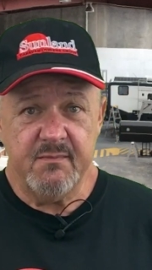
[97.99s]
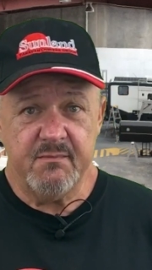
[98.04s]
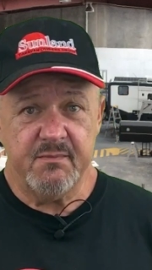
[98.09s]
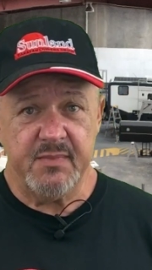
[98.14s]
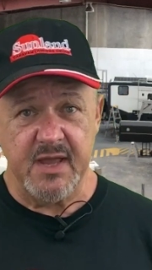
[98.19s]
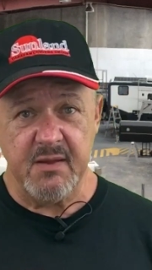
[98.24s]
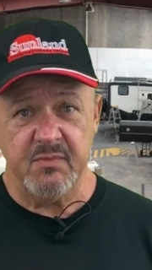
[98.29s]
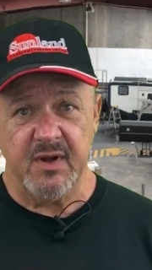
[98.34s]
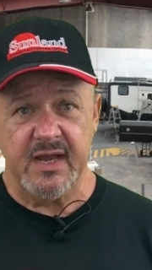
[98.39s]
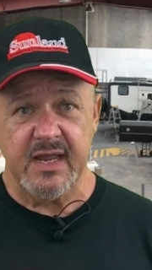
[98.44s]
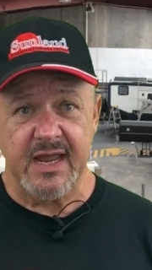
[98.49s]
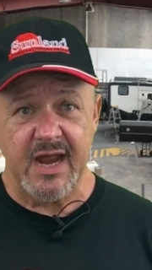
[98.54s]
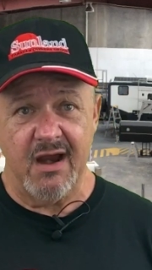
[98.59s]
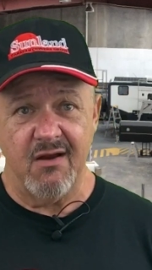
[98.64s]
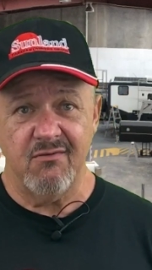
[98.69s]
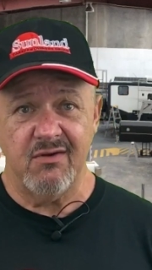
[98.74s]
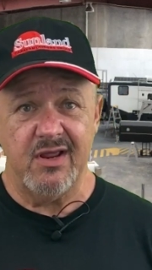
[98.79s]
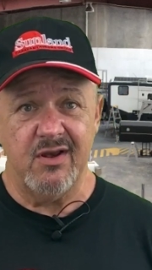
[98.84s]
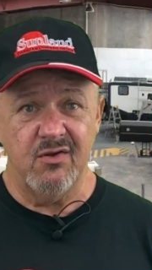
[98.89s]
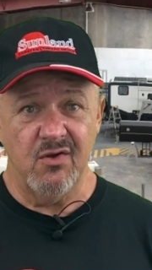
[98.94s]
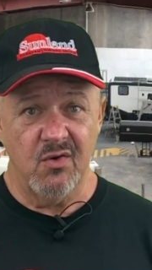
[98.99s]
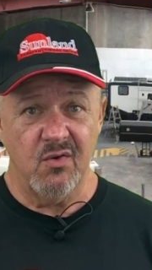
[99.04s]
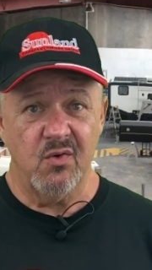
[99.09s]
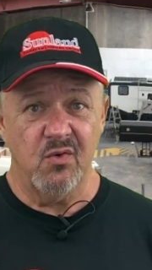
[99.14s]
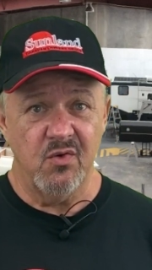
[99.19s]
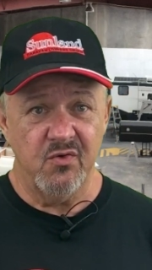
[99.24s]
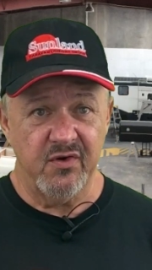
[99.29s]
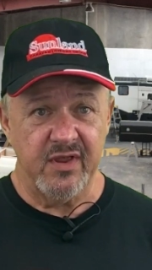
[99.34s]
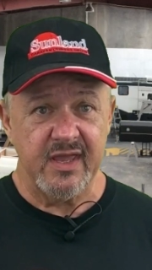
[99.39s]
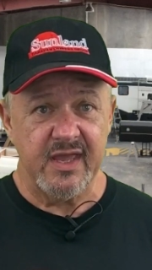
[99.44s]
people are currently not
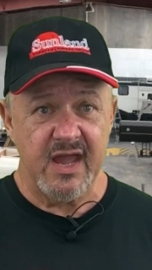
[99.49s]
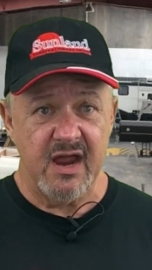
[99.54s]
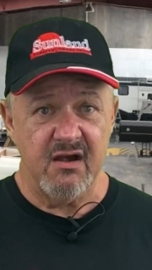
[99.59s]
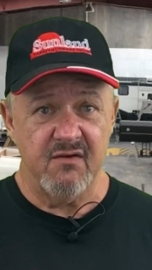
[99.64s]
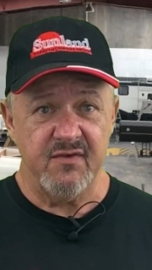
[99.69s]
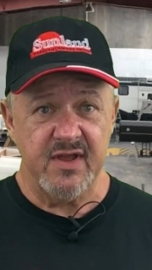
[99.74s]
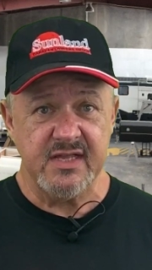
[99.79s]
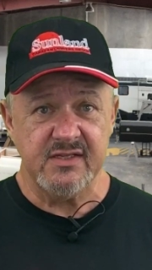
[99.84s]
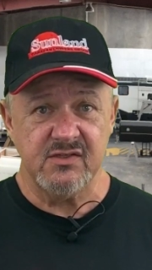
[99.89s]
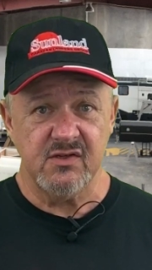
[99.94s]
ordering caravans